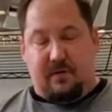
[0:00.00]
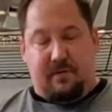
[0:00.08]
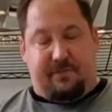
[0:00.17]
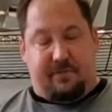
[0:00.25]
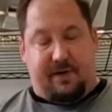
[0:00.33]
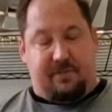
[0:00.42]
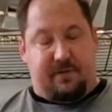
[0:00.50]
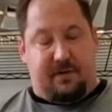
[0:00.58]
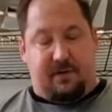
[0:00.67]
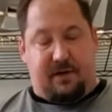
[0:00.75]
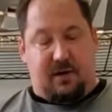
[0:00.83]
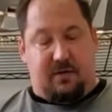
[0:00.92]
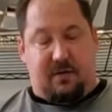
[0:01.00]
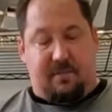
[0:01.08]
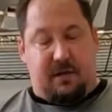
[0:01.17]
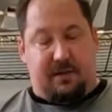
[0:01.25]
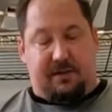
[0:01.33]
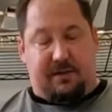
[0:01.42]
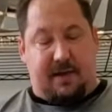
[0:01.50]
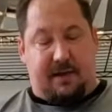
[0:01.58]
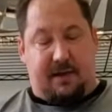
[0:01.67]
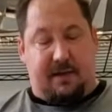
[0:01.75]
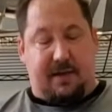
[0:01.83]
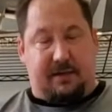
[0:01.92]
for even a
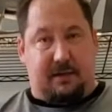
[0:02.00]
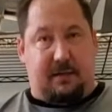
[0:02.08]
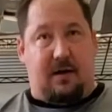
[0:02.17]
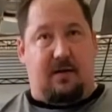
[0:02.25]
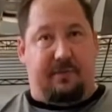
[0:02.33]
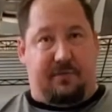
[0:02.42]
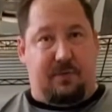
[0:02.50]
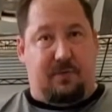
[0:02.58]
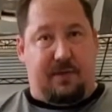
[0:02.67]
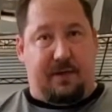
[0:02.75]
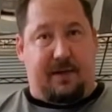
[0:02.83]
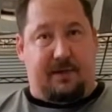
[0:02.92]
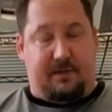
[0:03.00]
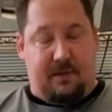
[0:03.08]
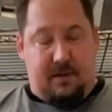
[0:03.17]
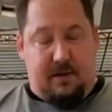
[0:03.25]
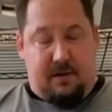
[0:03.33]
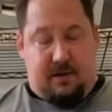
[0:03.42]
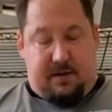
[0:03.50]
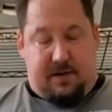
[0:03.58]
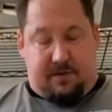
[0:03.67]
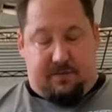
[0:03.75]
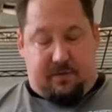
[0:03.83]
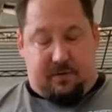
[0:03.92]
millisecond, that's a lot of fuel that gets
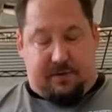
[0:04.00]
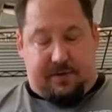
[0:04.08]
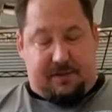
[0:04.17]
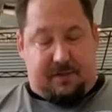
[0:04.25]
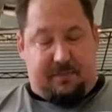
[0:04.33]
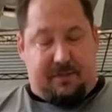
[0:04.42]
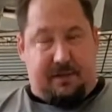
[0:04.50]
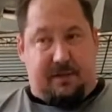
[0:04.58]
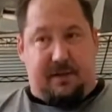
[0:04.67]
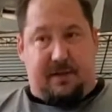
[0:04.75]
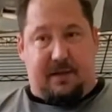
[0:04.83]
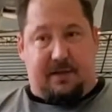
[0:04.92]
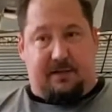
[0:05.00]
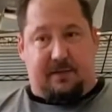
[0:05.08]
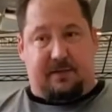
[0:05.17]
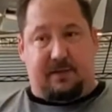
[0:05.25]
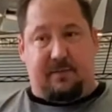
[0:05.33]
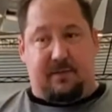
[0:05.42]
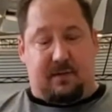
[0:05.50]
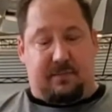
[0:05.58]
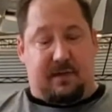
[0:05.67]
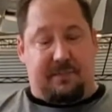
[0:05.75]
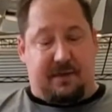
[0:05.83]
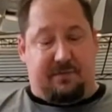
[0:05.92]
inadvertently dumped into the system, and
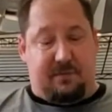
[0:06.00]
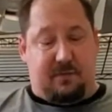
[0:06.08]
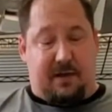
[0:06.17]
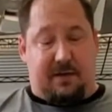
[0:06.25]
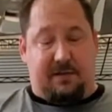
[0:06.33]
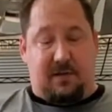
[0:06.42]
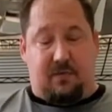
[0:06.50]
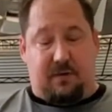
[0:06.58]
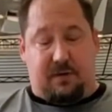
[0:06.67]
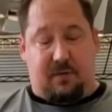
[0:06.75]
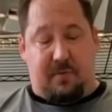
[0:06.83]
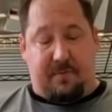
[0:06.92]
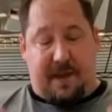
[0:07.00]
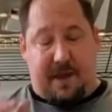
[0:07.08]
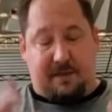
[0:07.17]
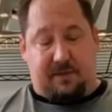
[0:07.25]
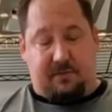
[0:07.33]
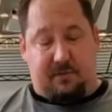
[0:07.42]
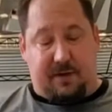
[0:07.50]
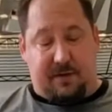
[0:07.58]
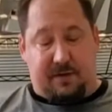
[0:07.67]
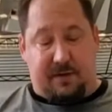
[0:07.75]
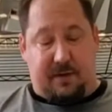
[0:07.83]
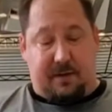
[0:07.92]
sometimes that fuel has nowhere to go but past the rings
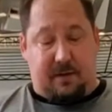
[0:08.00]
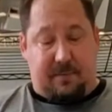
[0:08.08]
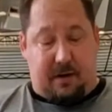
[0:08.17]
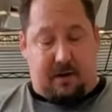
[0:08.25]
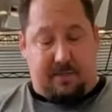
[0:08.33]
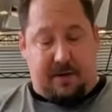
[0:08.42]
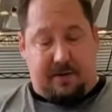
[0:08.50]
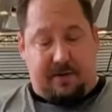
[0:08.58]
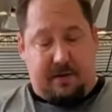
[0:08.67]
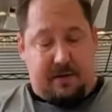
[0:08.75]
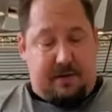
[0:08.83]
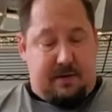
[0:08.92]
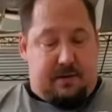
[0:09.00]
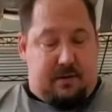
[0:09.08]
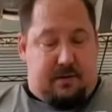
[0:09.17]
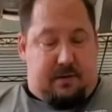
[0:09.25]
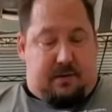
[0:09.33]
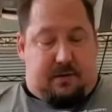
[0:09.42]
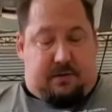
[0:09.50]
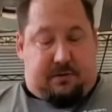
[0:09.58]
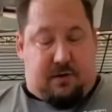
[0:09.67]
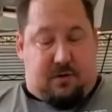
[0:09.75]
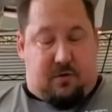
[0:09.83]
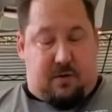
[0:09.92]
and into the bottom end. So